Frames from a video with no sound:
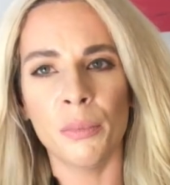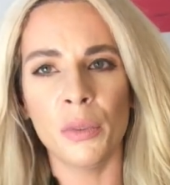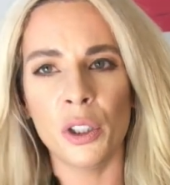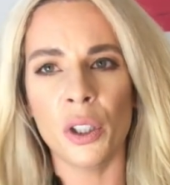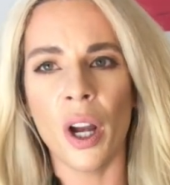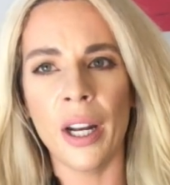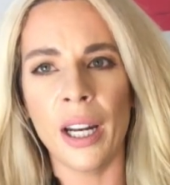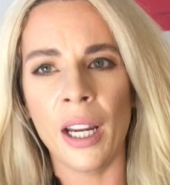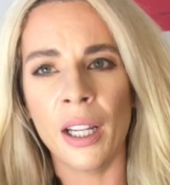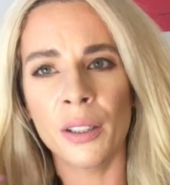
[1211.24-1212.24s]

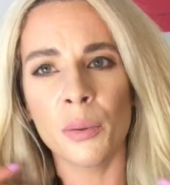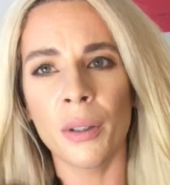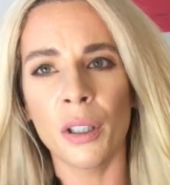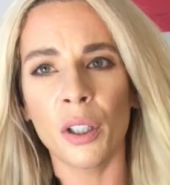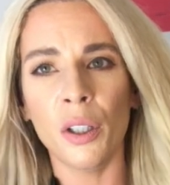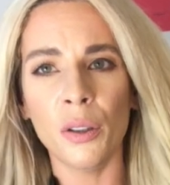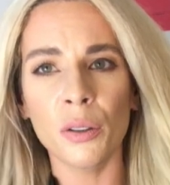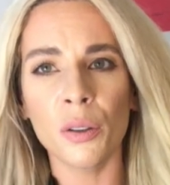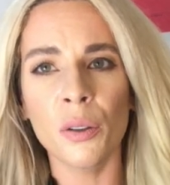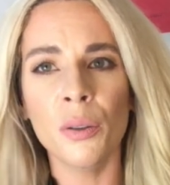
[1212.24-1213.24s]
shiny is when the
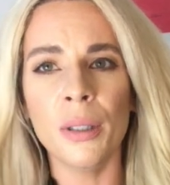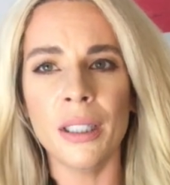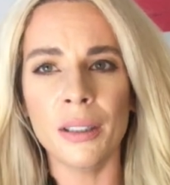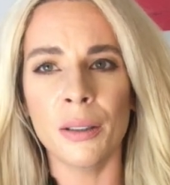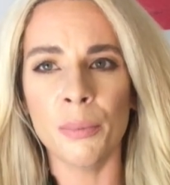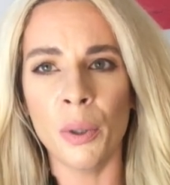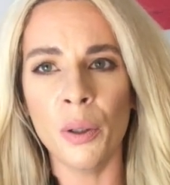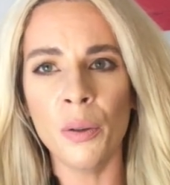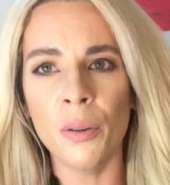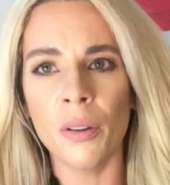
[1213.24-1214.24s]
cuticle is
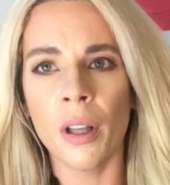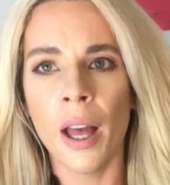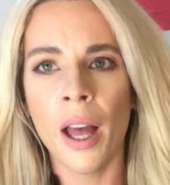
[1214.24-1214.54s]
smooth,